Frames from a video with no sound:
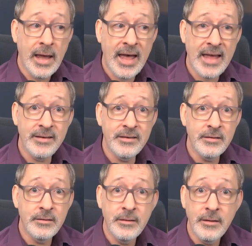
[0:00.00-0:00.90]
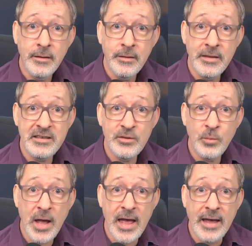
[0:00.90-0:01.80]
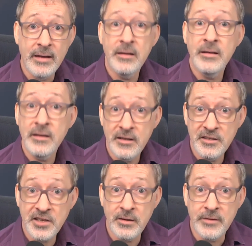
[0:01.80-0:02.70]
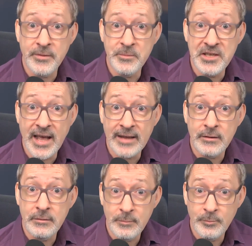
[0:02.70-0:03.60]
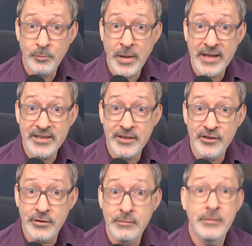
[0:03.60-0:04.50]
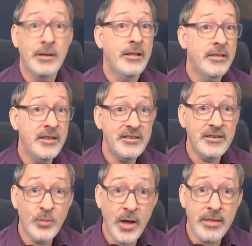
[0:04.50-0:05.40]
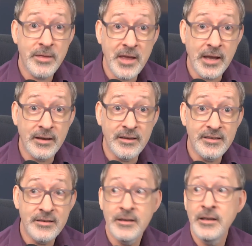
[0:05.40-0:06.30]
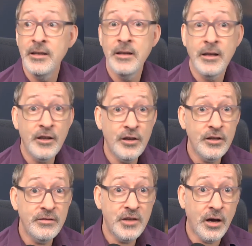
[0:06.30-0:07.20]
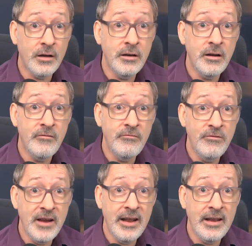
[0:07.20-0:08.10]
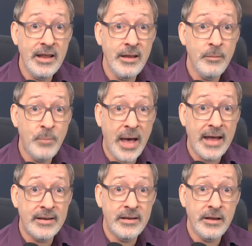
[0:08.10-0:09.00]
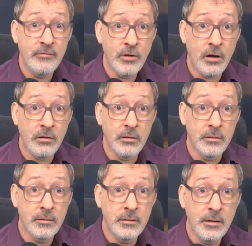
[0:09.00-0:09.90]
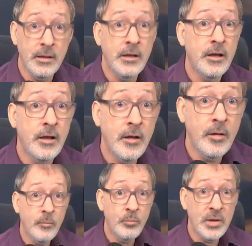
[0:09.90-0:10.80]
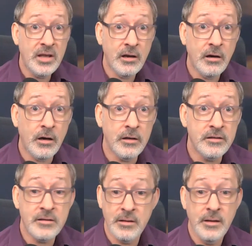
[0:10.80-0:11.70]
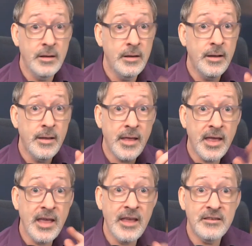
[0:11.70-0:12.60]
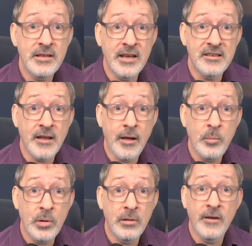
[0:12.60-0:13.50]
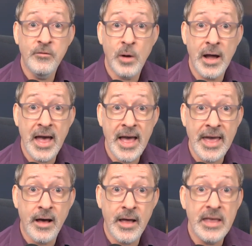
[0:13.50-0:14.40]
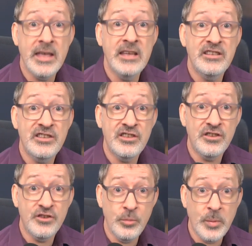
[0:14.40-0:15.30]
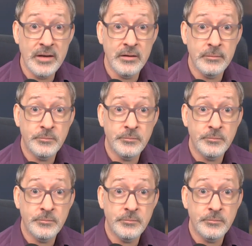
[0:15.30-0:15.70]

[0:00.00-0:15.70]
And this is where, Tony from Seattle, pay attention. This is where things could have gone really badly wrong. Because here's an example of why AI is stupid.